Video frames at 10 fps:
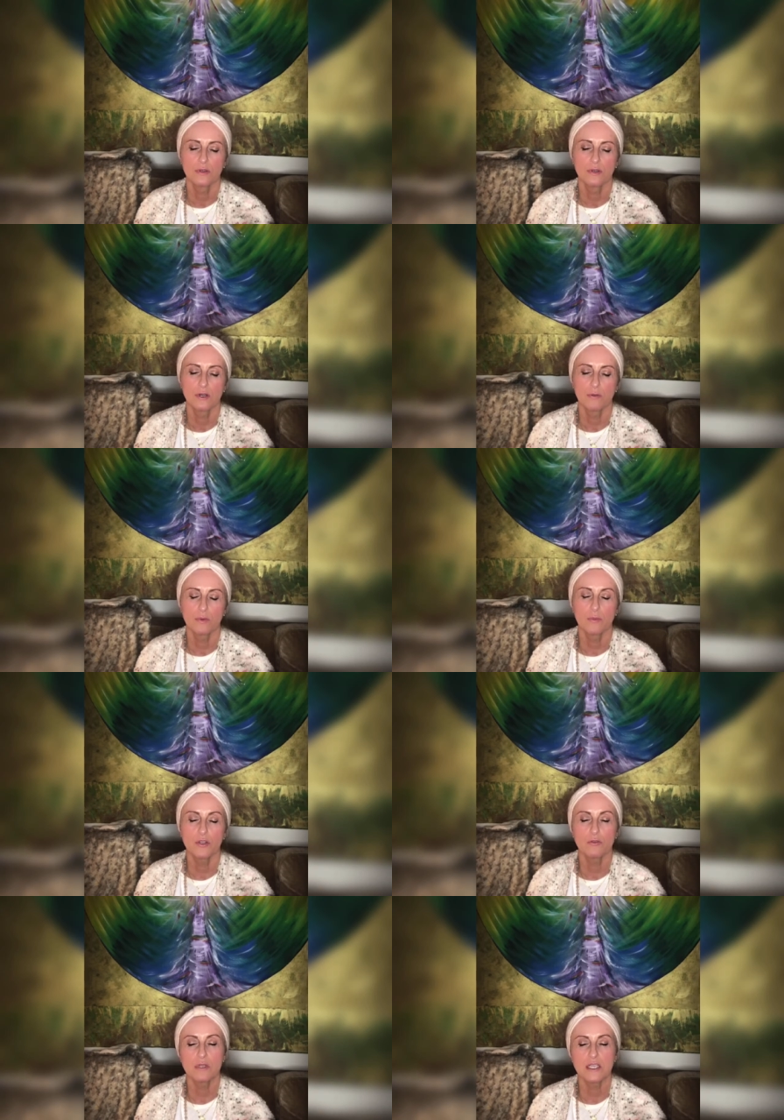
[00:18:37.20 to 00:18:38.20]
Or maybe you
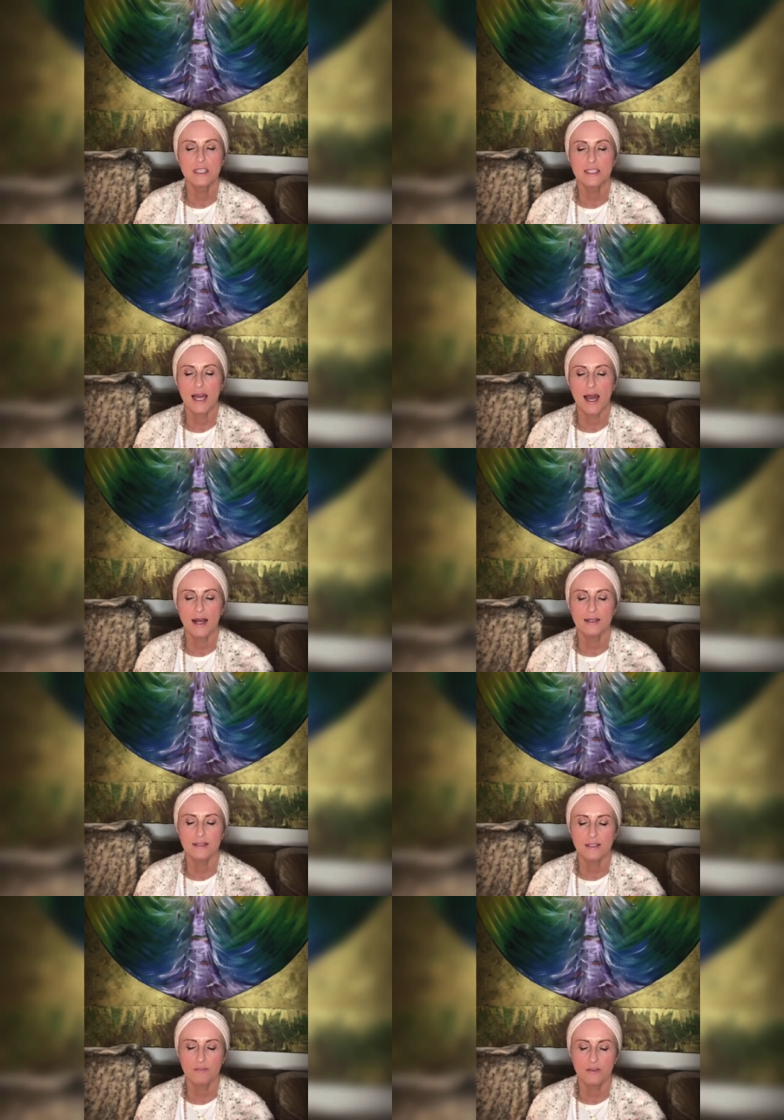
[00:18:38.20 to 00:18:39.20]
needed to
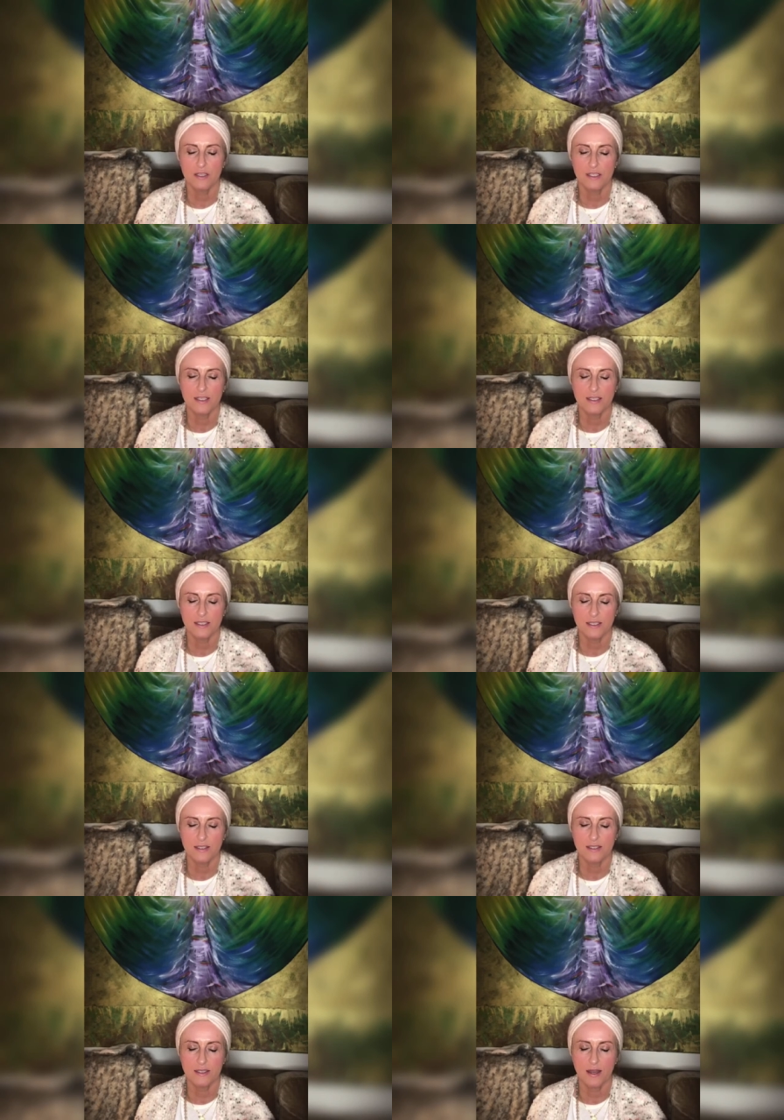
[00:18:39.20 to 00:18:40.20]
ask for
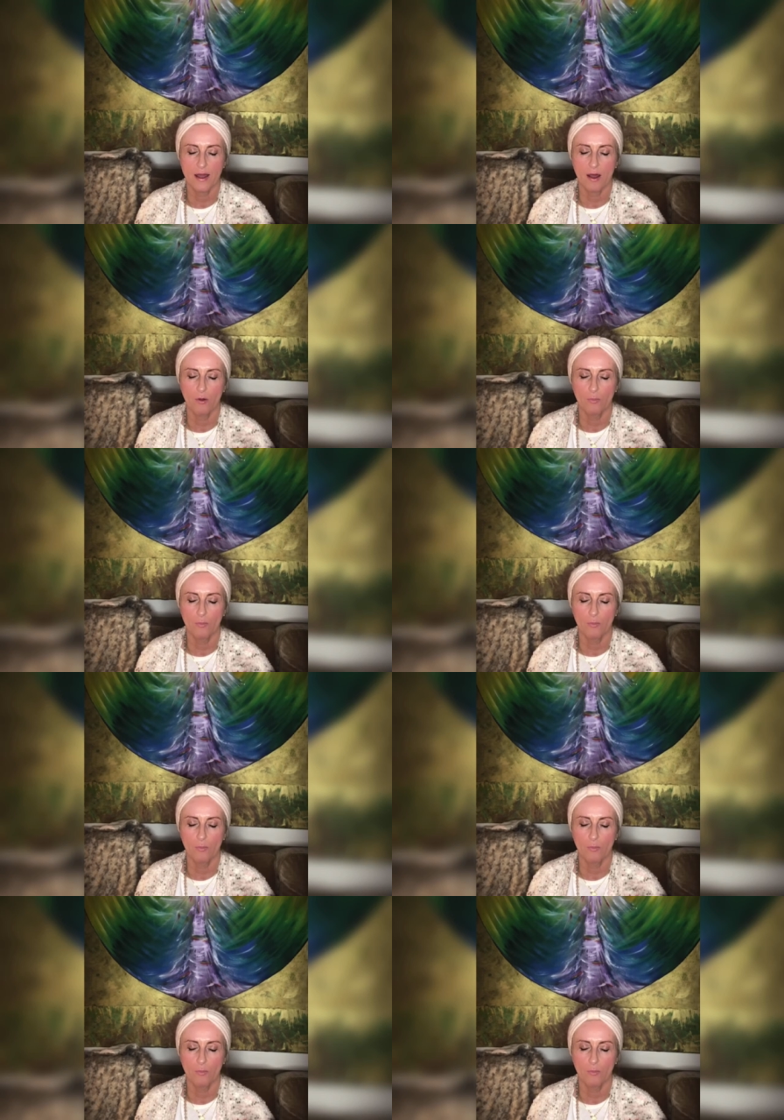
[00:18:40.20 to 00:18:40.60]
assistance and help.